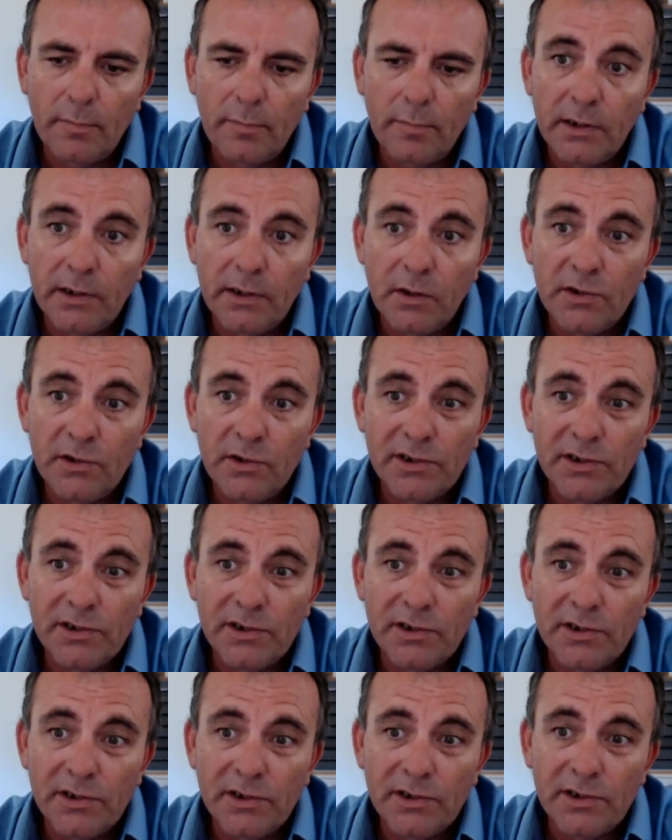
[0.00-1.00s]
be
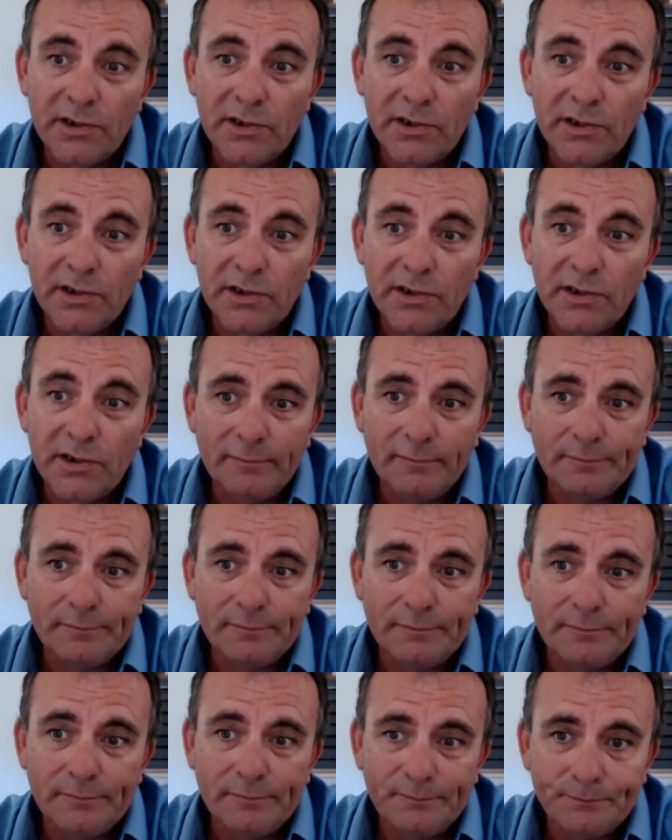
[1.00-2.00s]
using.
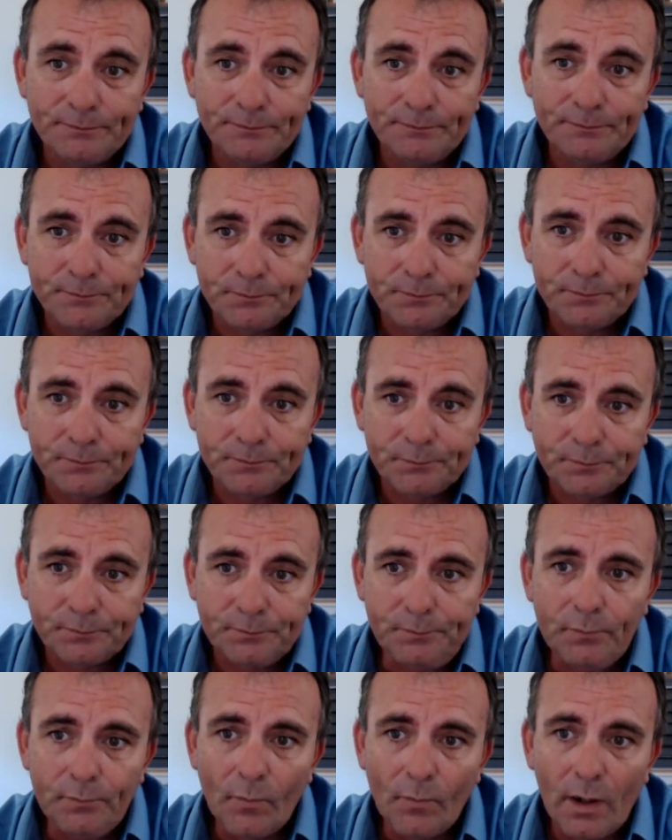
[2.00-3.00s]

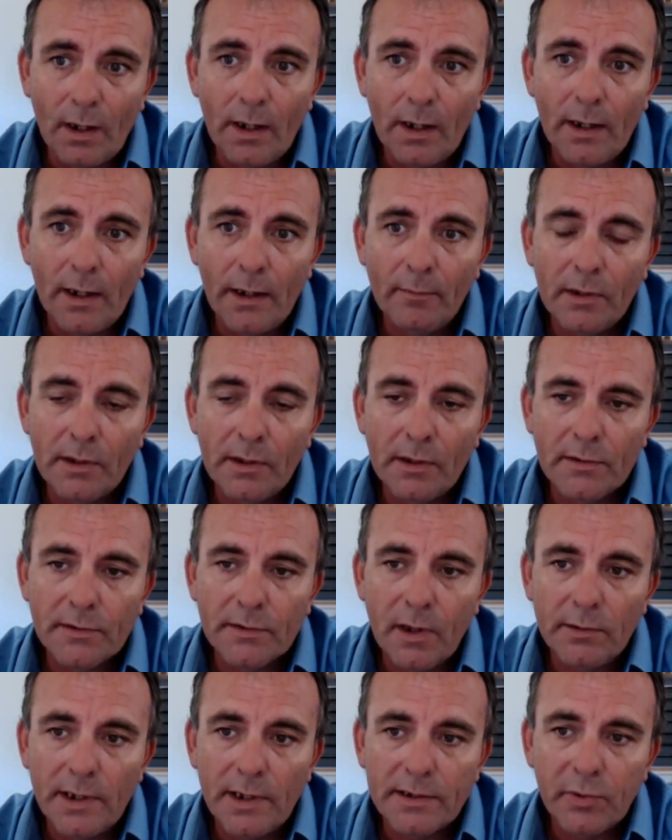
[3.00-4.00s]
And
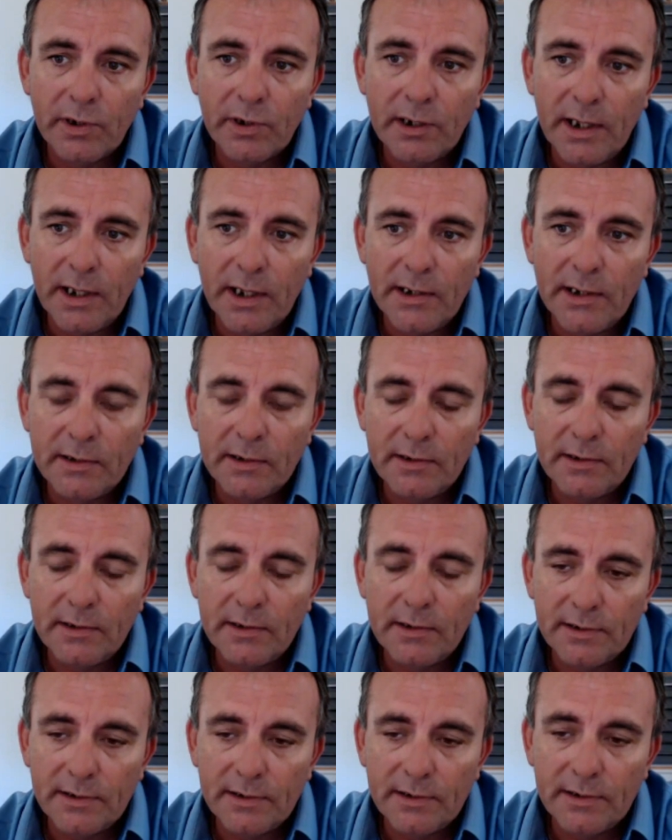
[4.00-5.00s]
that's pretty easy.
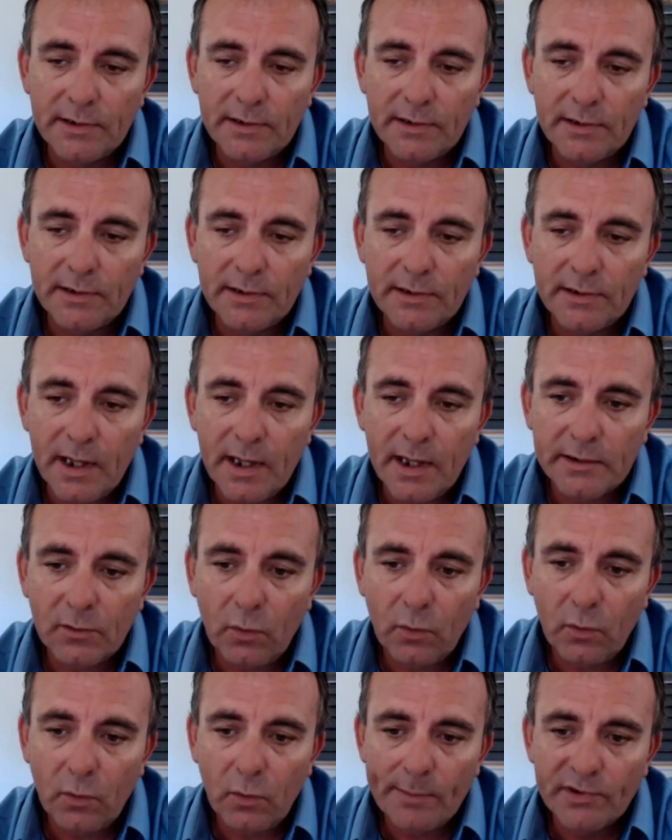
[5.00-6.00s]
There's actually a
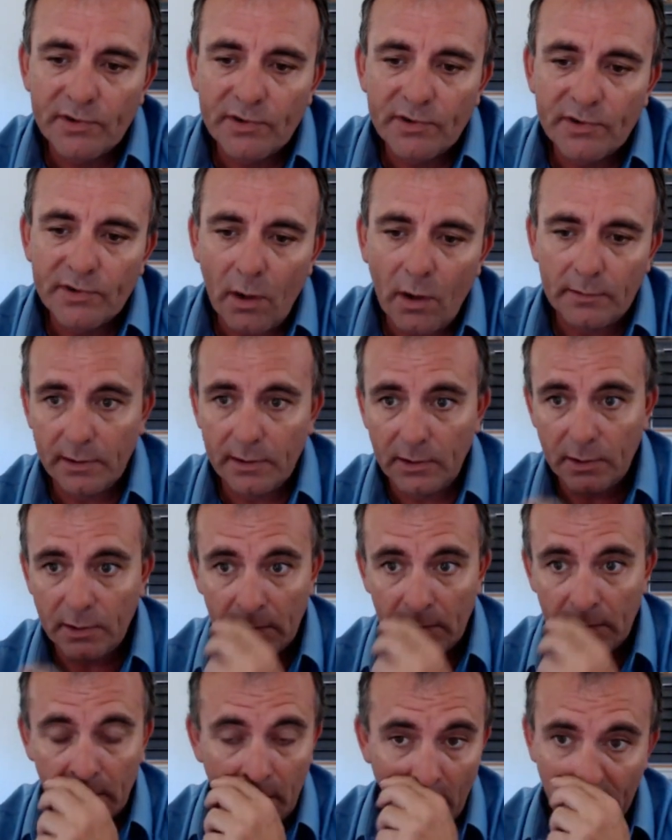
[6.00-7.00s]
website that you can go
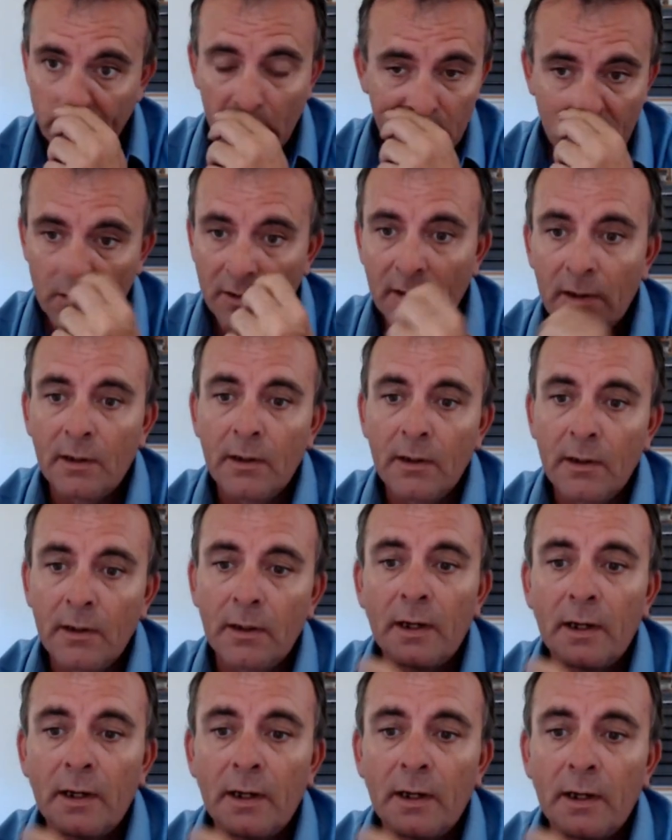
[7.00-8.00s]
to.
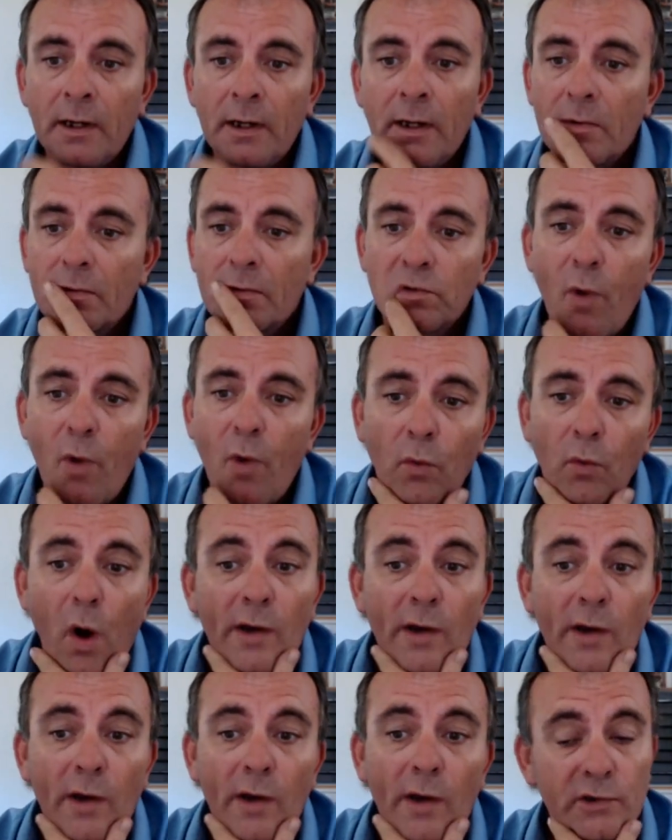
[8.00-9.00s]
It's called the
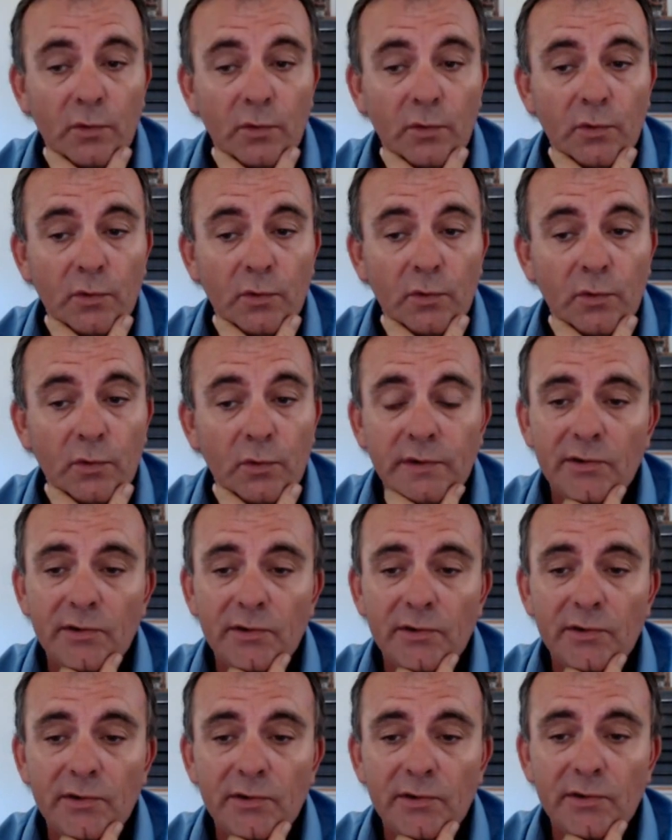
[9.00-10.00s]
Mycorrhizal
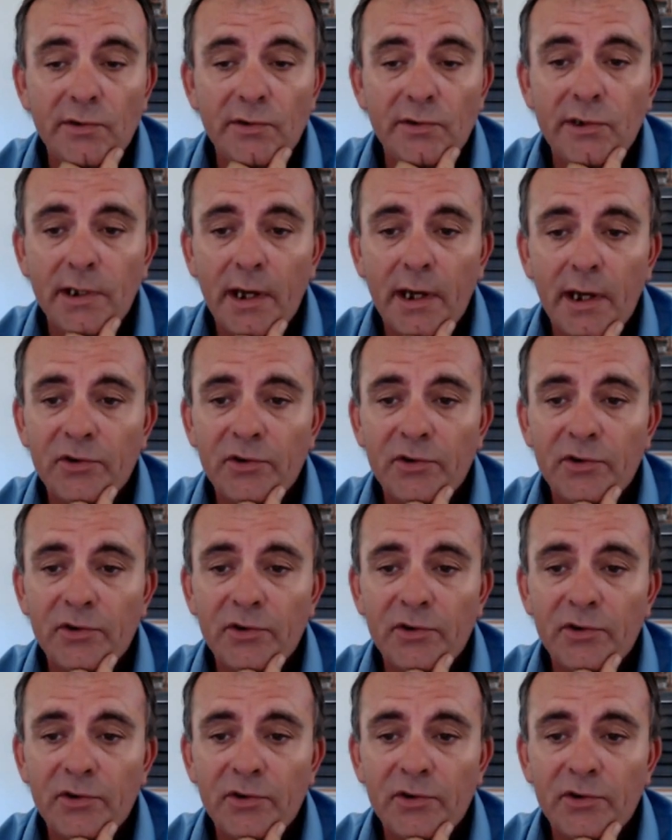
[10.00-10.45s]
Association.